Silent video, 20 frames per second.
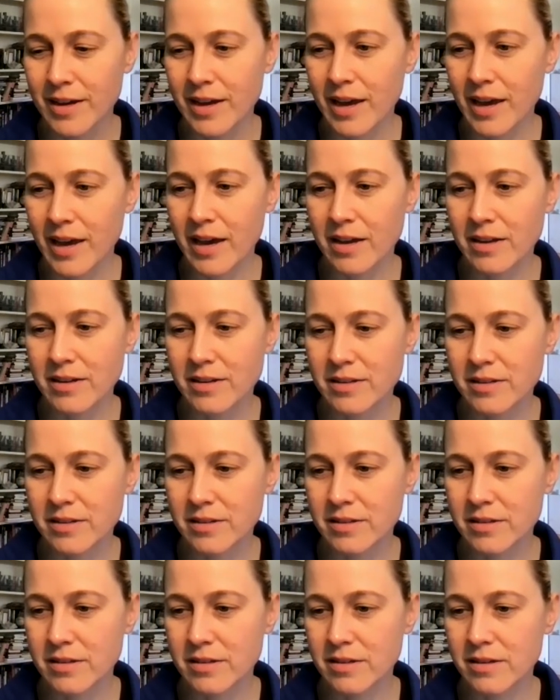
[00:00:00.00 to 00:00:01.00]

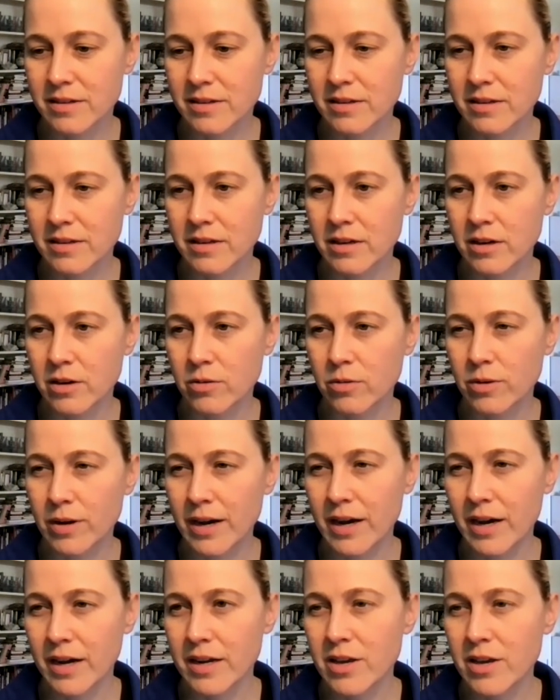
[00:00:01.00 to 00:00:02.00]
you know,
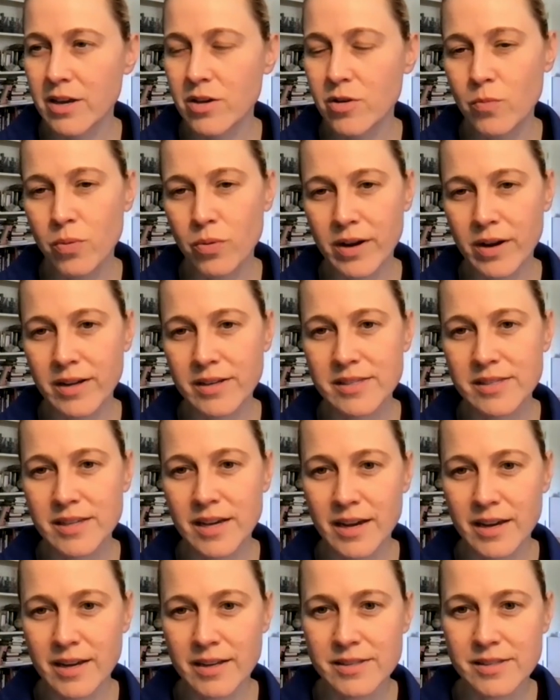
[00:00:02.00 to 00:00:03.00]
how do you bring
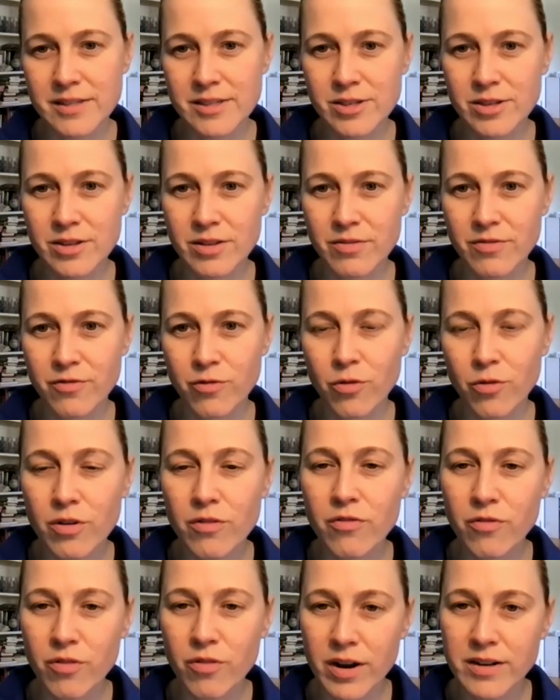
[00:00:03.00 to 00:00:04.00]
science to the
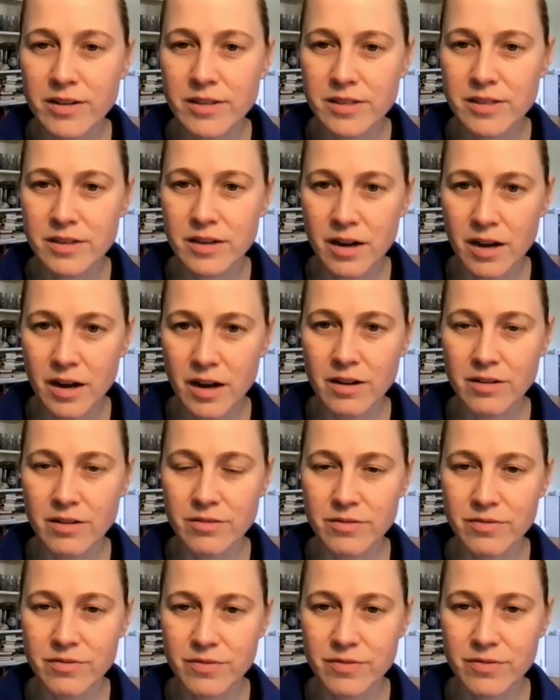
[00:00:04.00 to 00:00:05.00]
forefront
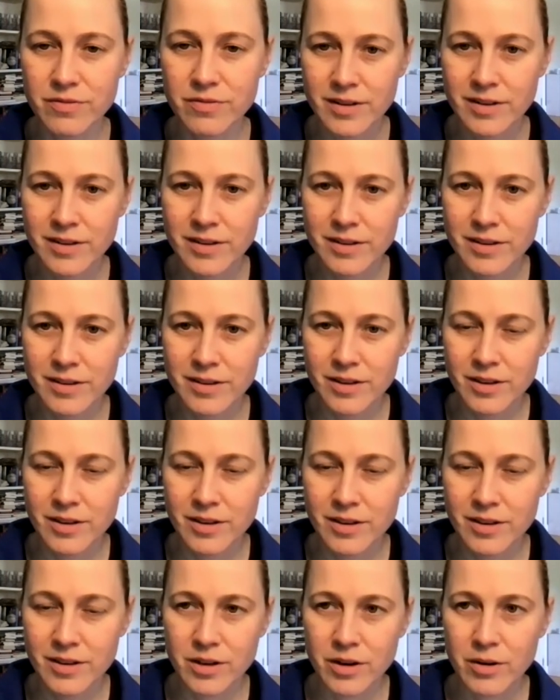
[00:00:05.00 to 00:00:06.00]
of,
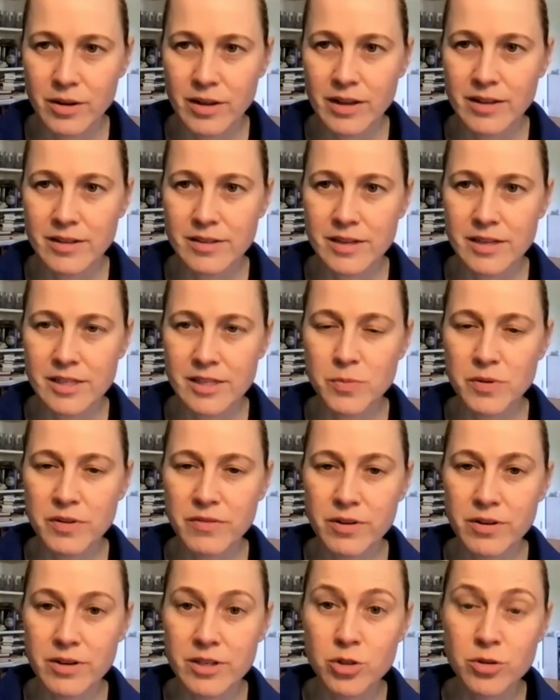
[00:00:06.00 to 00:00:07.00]
you know, it's been
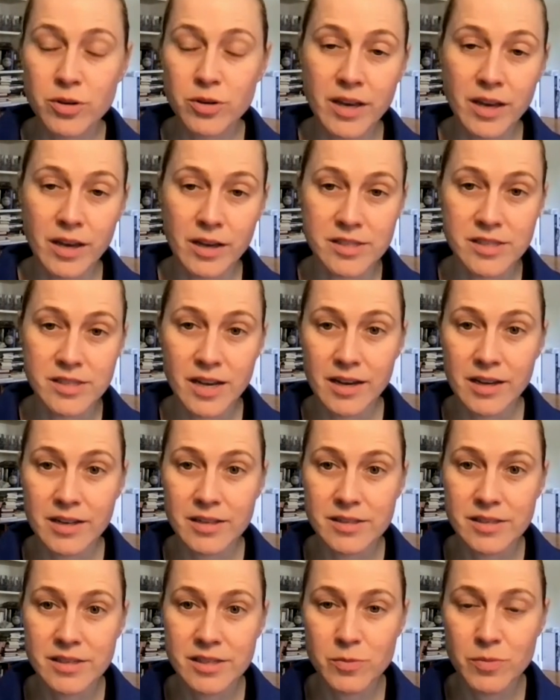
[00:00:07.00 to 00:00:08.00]
very tricky.
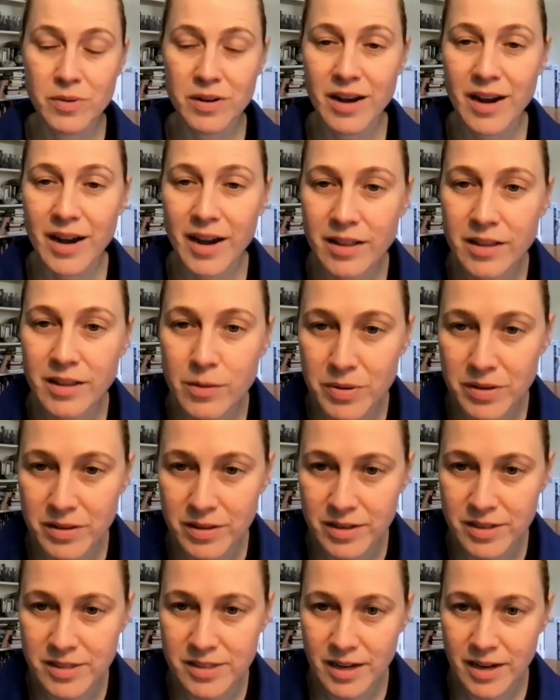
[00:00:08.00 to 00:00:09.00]
Science has been highly
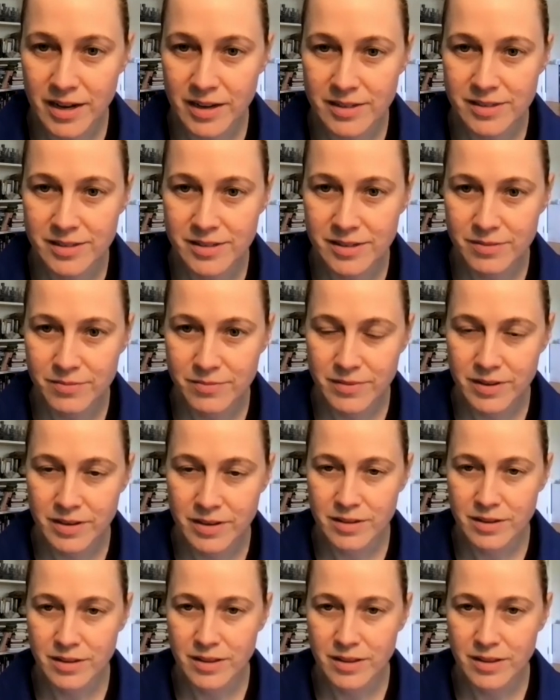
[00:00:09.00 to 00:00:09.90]
politicized in the